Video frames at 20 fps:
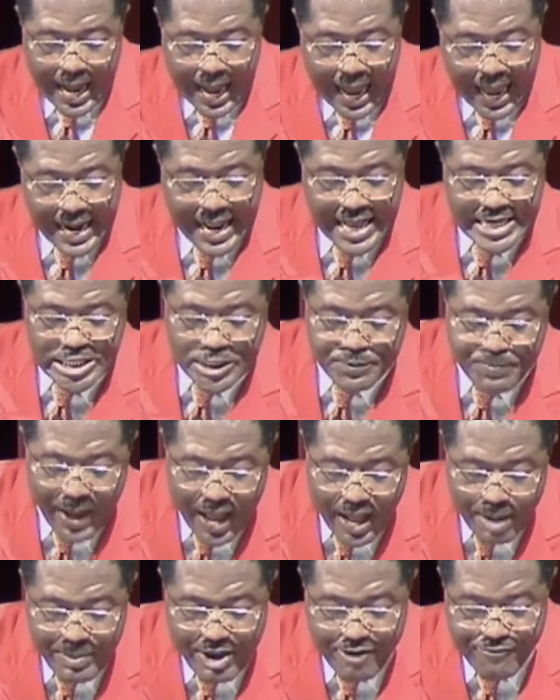and
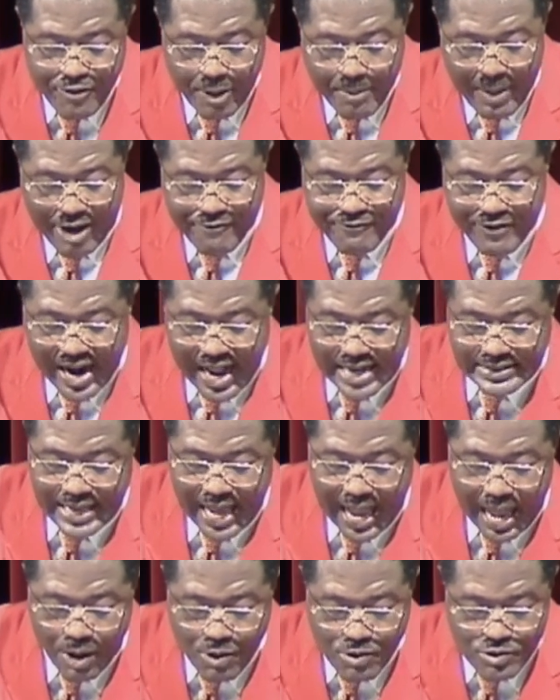expel me from my father's
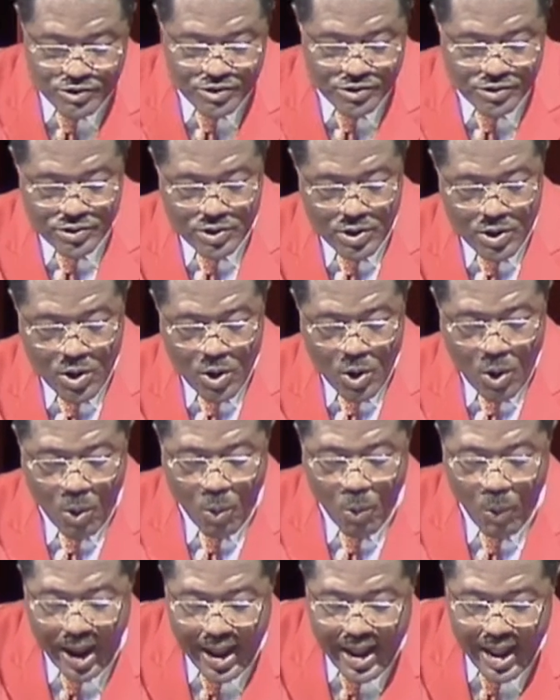house?
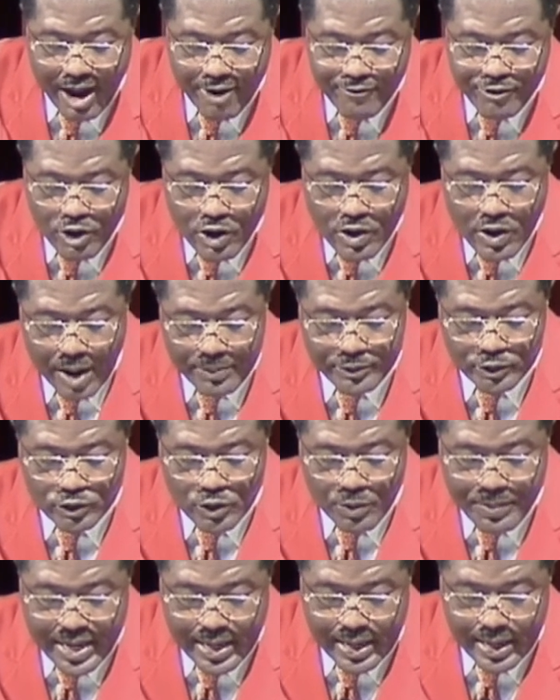Why have you come
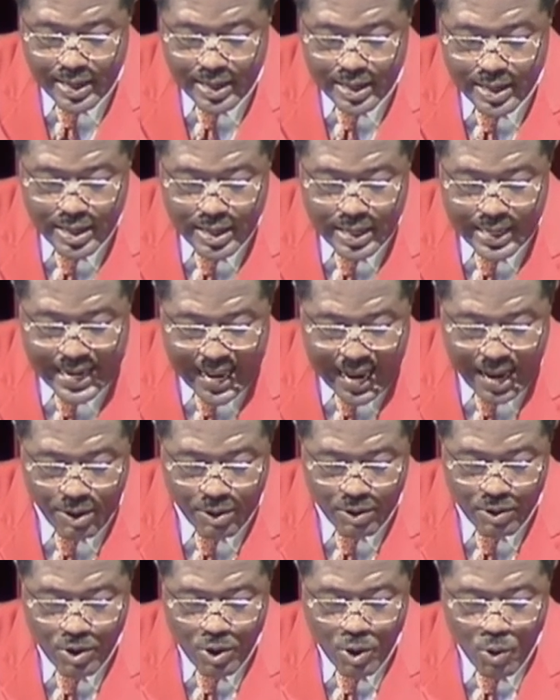to me
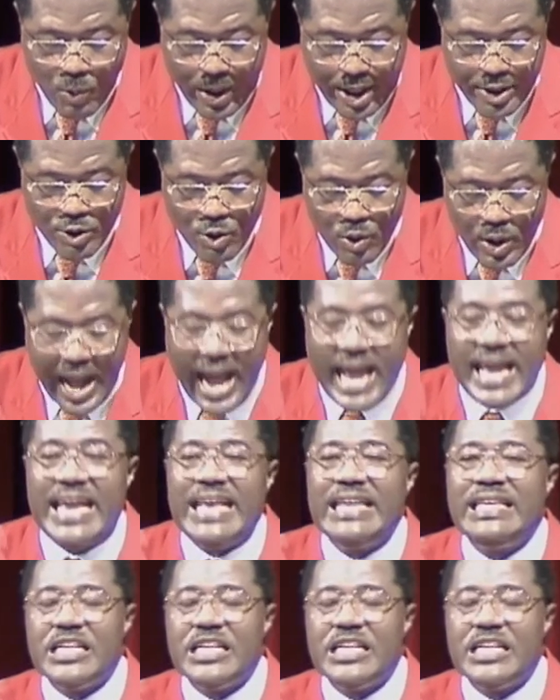now when you are in